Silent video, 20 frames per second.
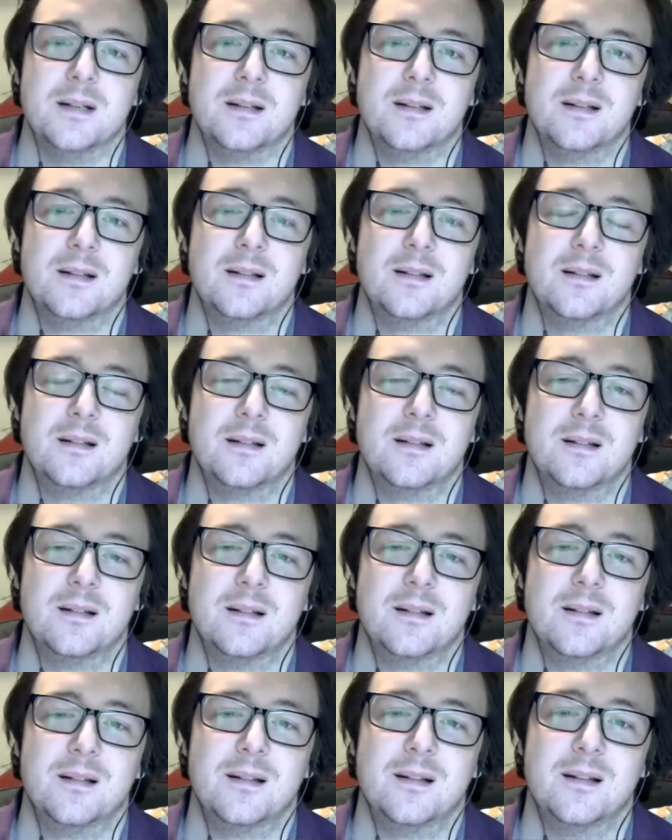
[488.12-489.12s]
And, and, yeah.
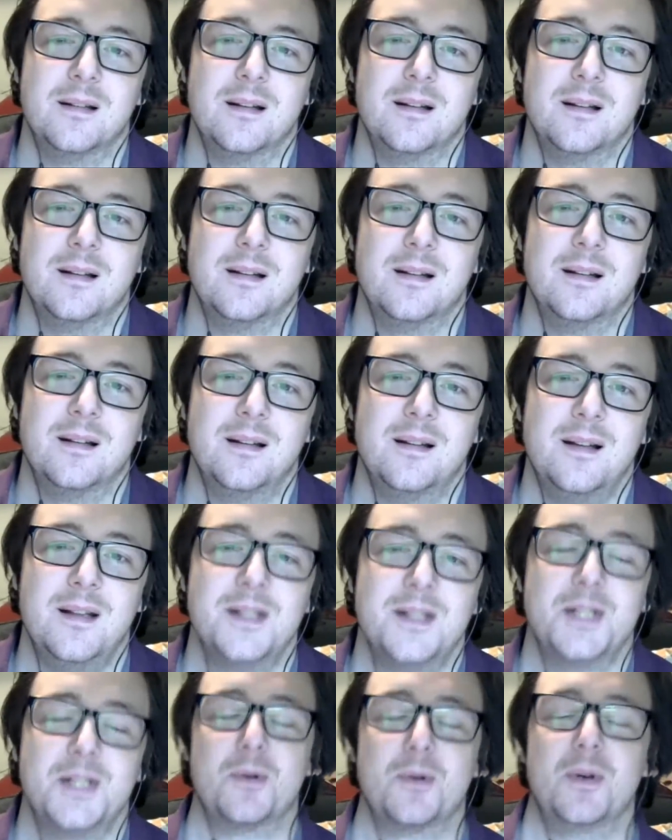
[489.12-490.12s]

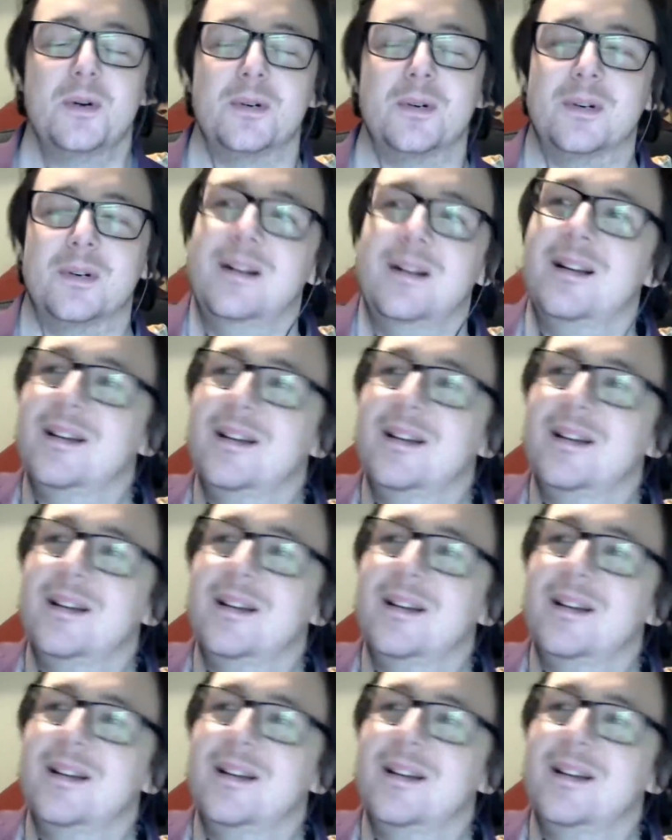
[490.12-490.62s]
That's so cool.